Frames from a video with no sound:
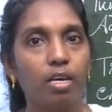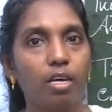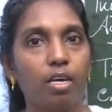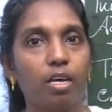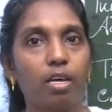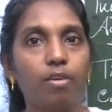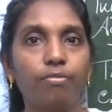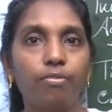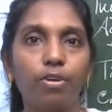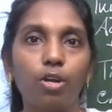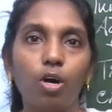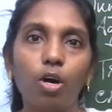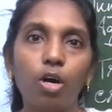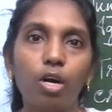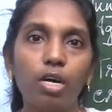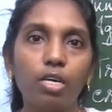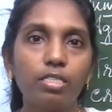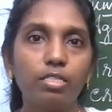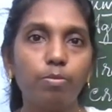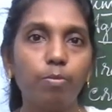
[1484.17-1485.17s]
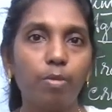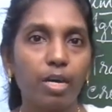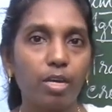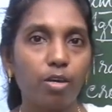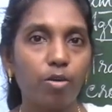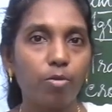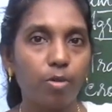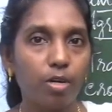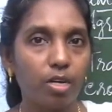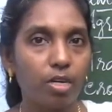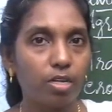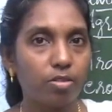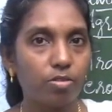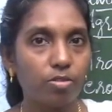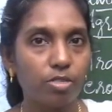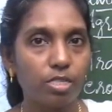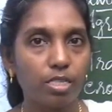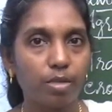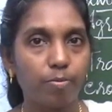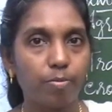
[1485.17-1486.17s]
If large
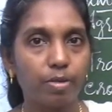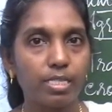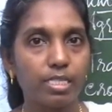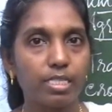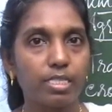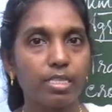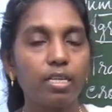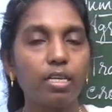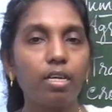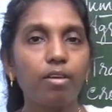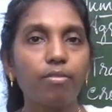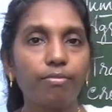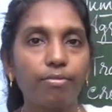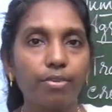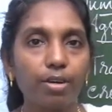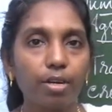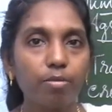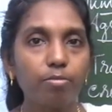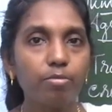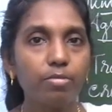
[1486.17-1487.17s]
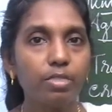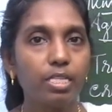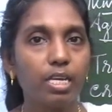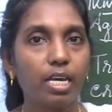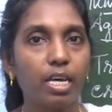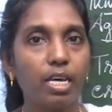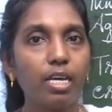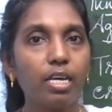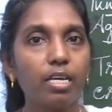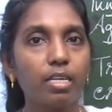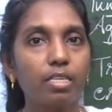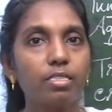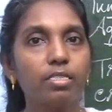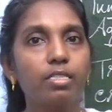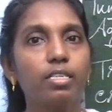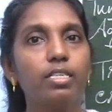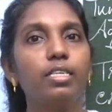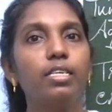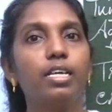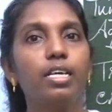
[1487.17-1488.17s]
biomolecules are present, from there
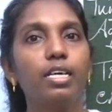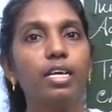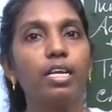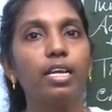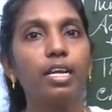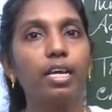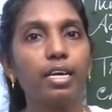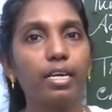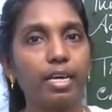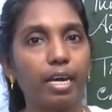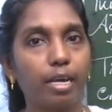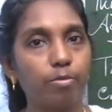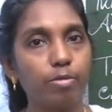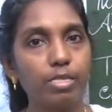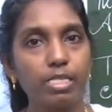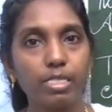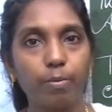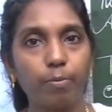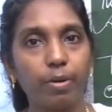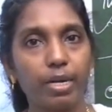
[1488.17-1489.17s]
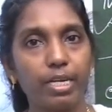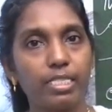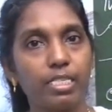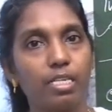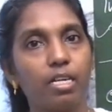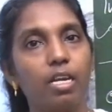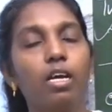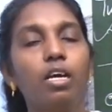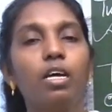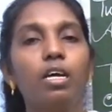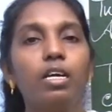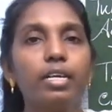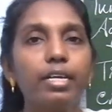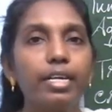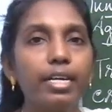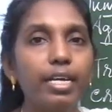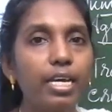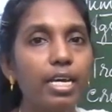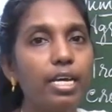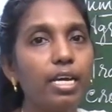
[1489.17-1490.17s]
the DNA can be separated.
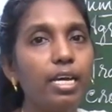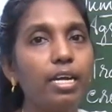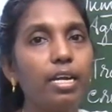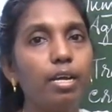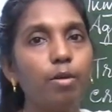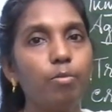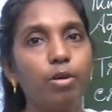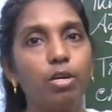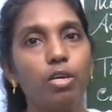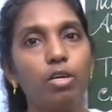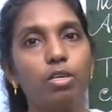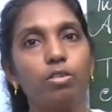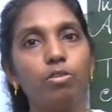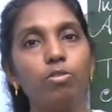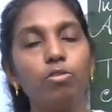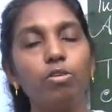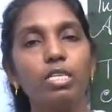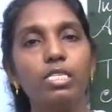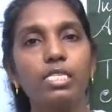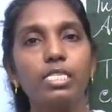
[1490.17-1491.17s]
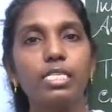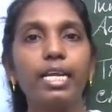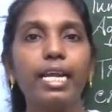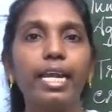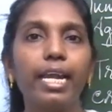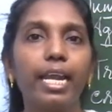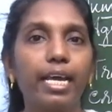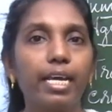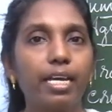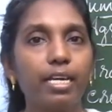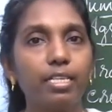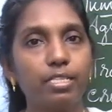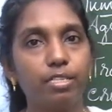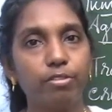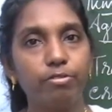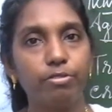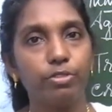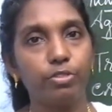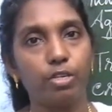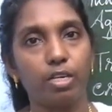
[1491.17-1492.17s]
DNA molecule is a
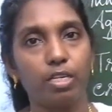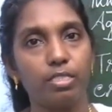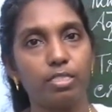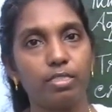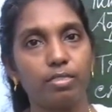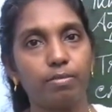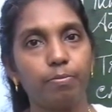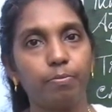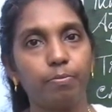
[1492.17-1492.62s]
negative charge.